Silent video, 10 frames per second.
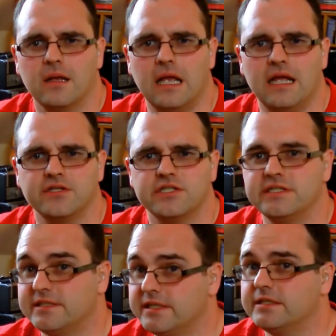
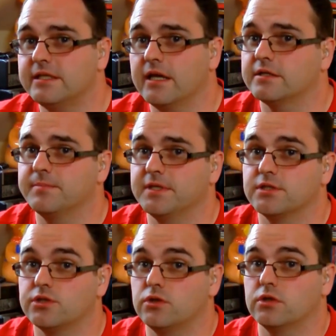actually did taste a bit
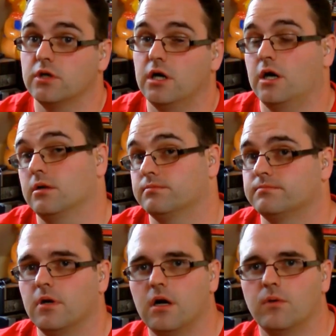stronger.
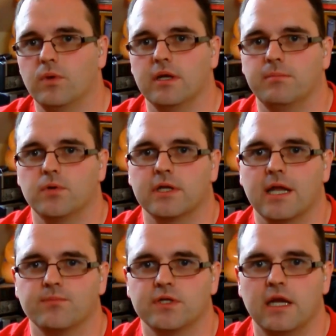When I put the
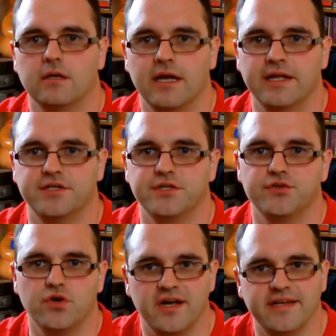camera down, I actually
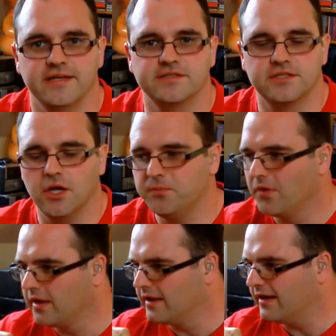tried it. So,
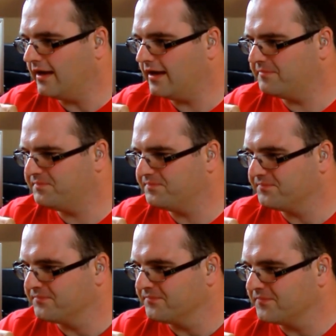
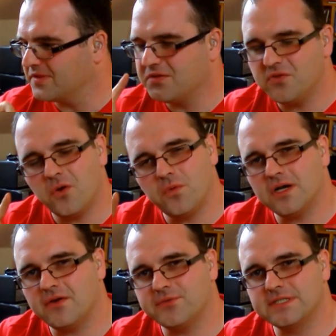not what
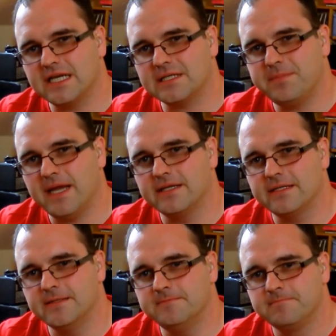I was
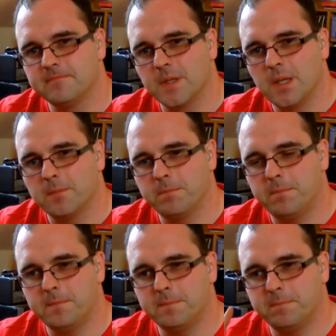expecting.
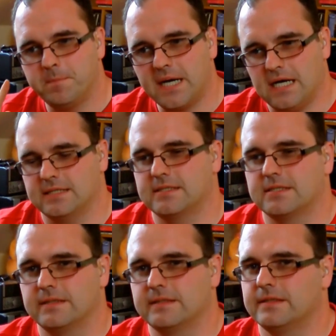
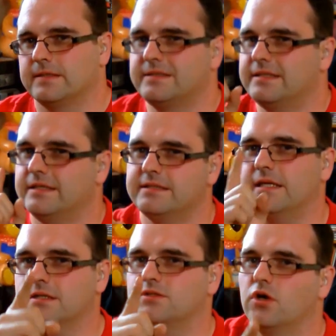But this
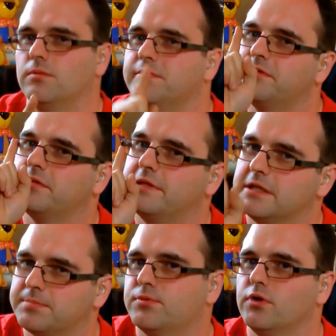does not
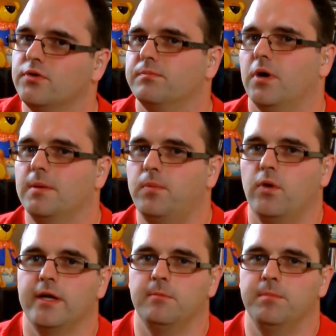disprove my
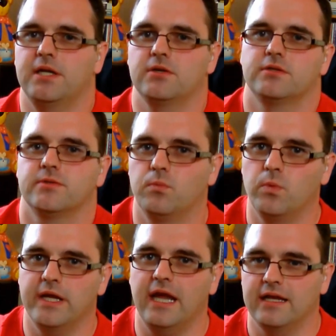point, because
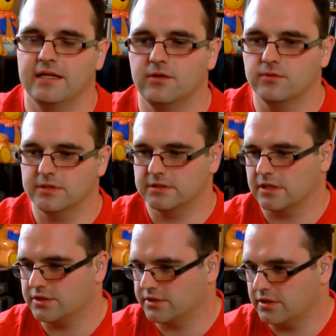we had a little
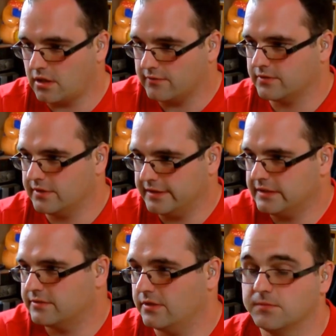discussion after
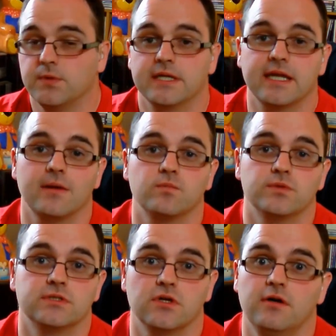this when the camera
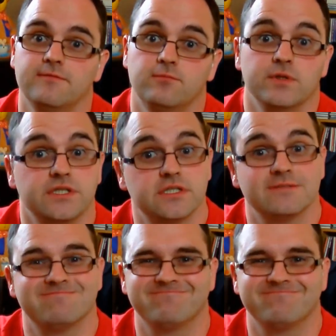was off, which